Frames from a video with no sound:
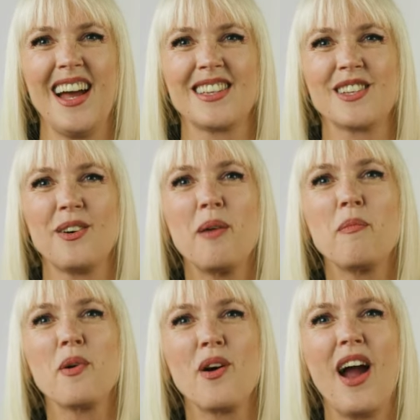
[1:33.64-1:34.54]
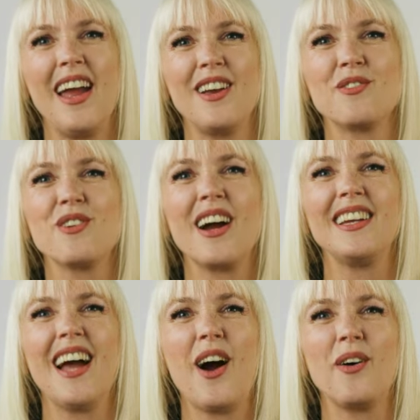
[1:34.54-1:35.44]
And so I pray
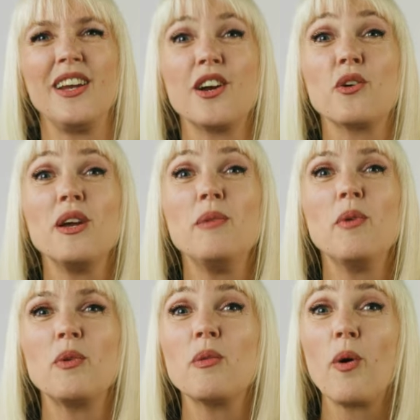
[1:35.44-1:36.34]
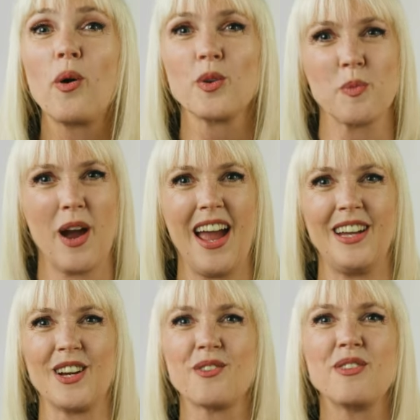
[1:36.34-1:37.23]
right now, in agreement with Paul's prayer,
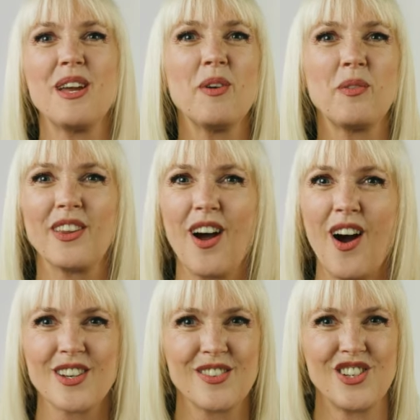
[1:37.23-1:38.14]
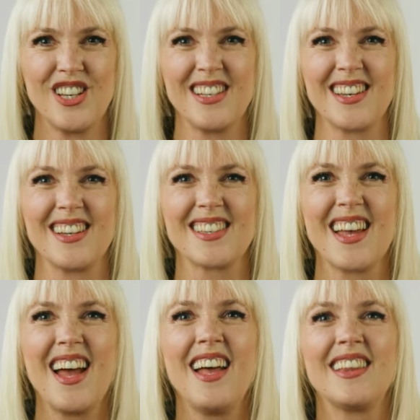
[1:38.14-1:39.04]
in agreement with the heart of
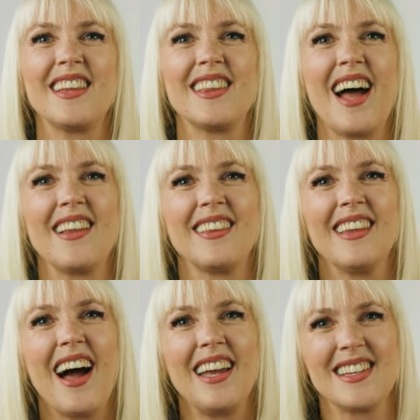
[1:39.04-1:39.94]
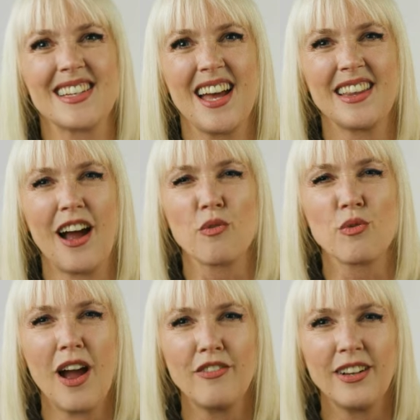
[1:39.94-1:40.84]
Jesus, that that light, that
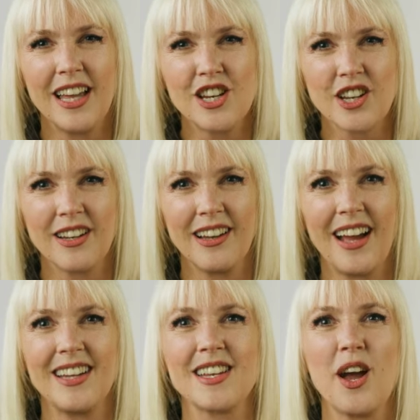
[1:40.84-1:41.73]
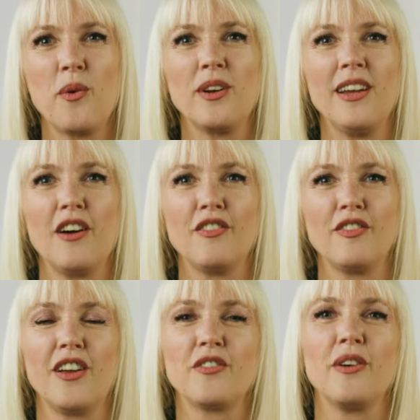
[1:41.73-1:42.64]
revelation light, would now
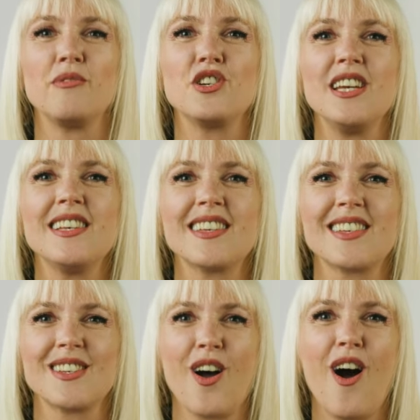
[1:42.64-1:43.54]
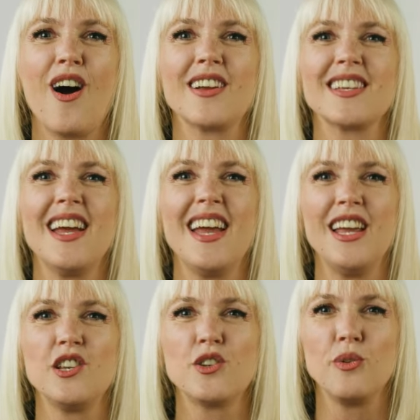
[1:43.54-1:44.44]
flood from Jesus's heart
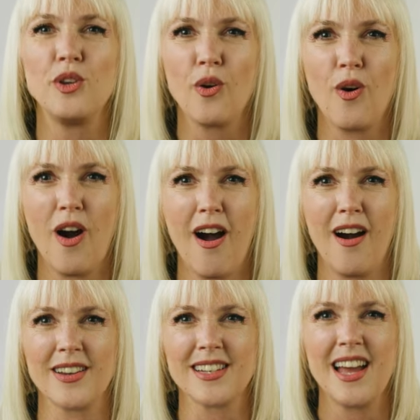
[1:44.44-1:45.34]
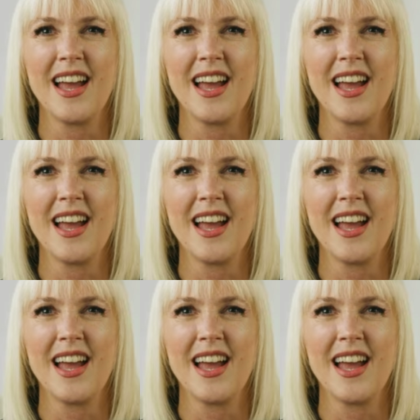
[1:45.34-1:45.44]
into your heart,